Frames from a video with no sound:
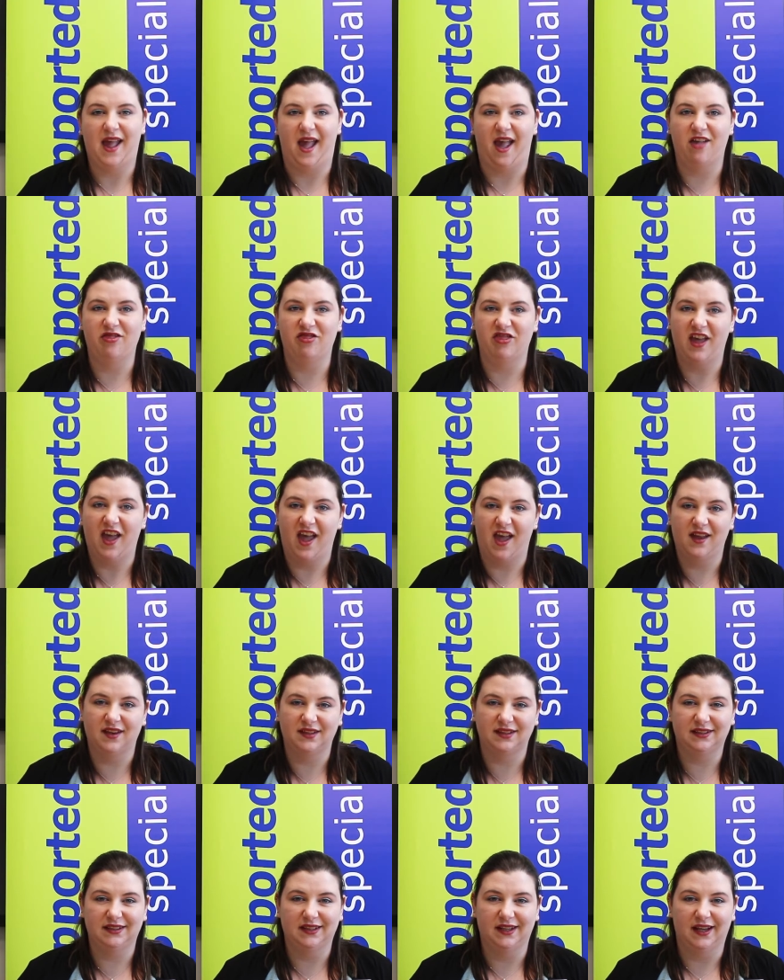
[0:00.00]
And
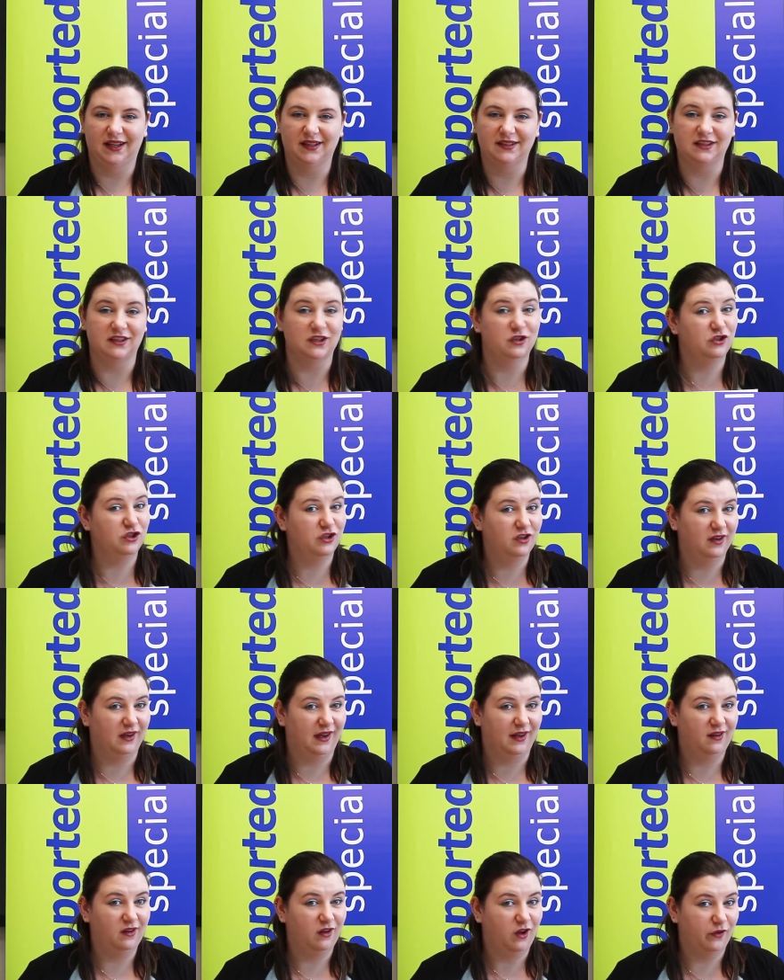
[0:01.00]
that is the
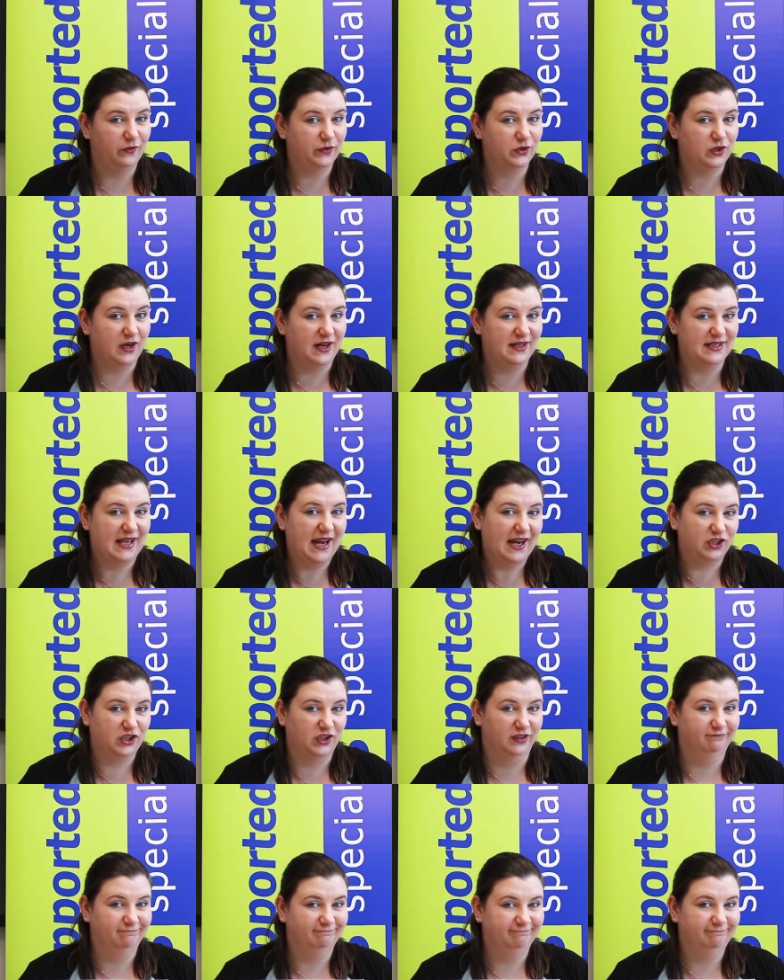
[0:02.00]
journey of a
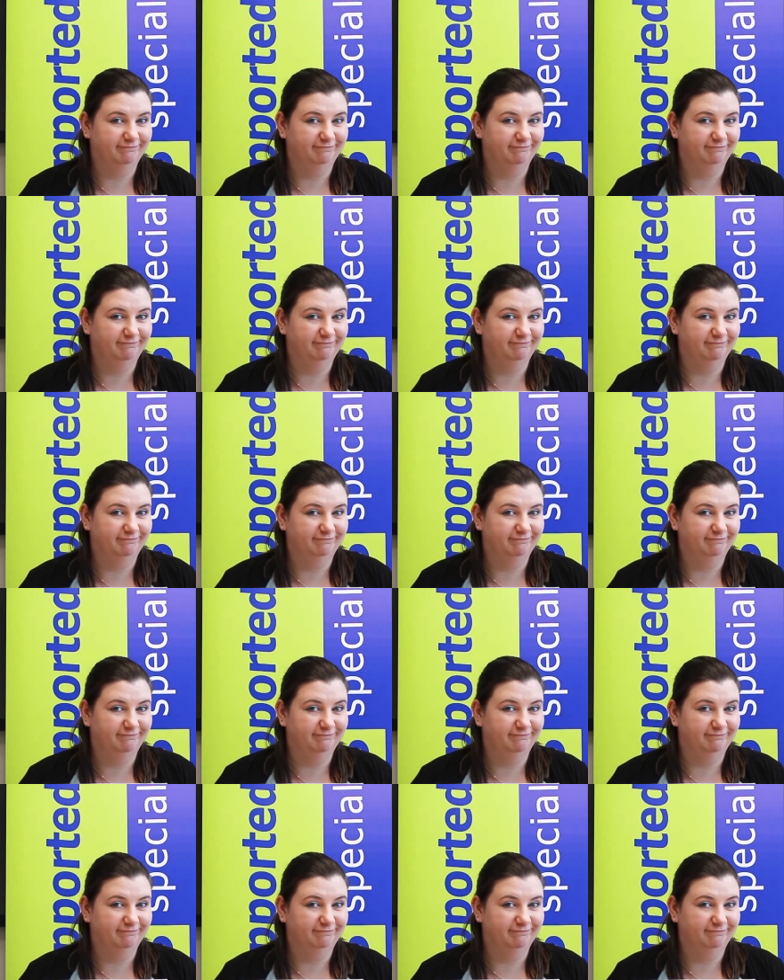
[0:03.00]
transaction.